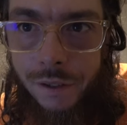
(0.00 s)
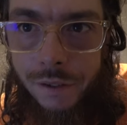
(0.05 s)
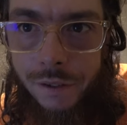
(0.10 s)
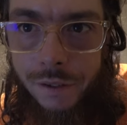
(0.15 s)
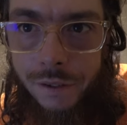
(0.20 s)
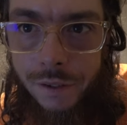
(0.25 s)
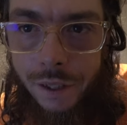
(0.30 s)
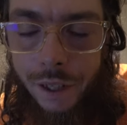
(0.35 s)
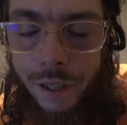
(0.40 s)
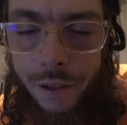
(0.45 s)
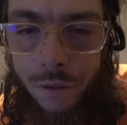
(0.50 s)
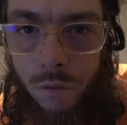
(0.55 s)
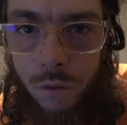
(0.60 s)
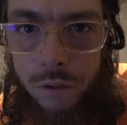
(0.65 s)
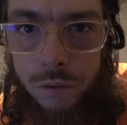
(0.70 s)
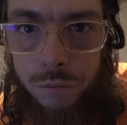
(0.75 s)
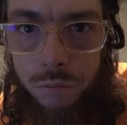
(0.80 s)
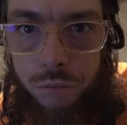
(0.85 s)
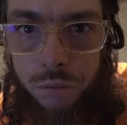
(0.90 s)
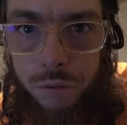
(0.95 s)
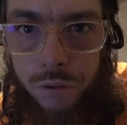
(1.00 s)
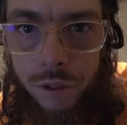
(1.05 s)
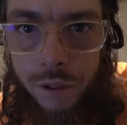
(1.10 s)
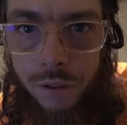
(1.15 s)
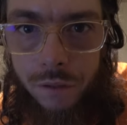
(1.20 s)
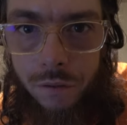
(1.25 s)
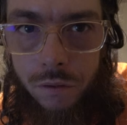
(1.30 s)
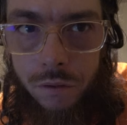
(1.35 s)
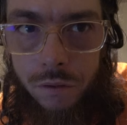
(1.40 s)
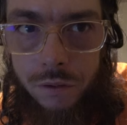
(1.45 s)
second one pretty
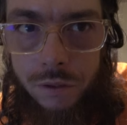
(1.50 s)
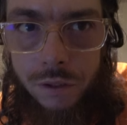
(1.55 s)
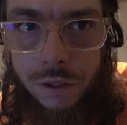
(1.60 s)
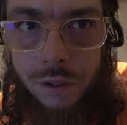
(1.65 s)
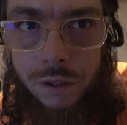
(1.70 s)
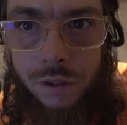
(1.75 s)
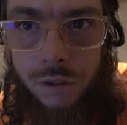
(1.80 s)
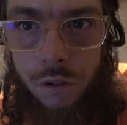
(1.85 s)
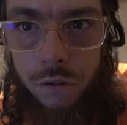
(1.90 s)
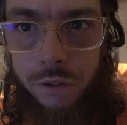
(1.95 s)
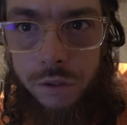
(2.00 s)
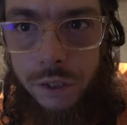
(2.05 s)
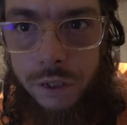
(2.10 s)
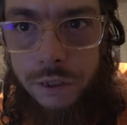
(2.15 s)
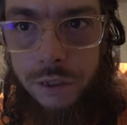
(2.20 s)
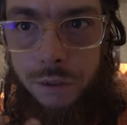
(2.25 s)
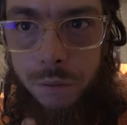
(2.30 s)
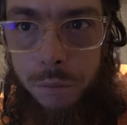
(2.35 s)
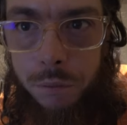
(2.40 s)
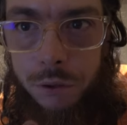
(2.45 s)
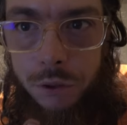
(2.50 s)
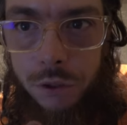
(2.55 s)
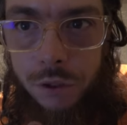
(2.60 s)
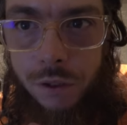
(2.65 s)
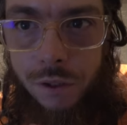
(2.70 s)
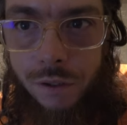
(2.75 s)
well, it's consultation number 2,